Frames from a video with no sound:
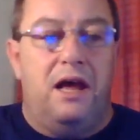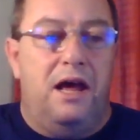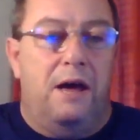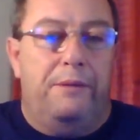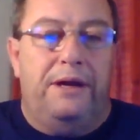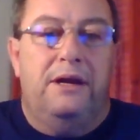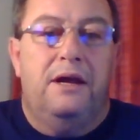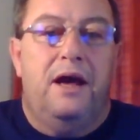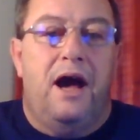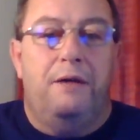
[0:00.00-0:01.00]
I mean,
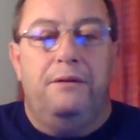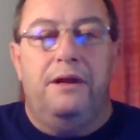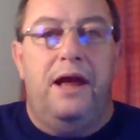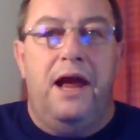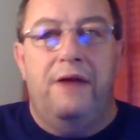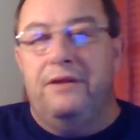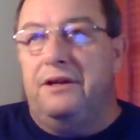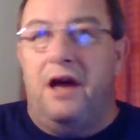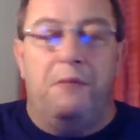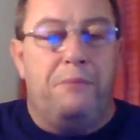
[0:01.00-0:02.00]
every
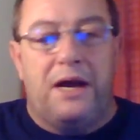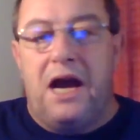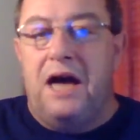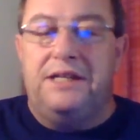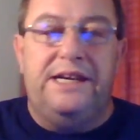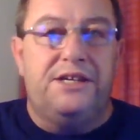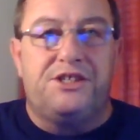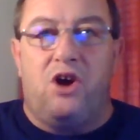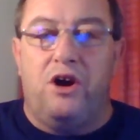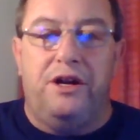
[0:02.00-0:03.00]
my content's
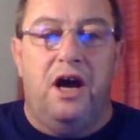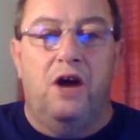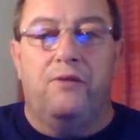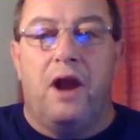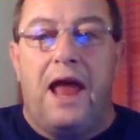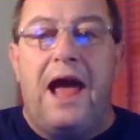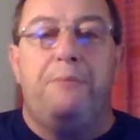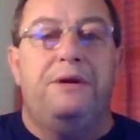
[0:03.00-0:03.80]
starting to overlap.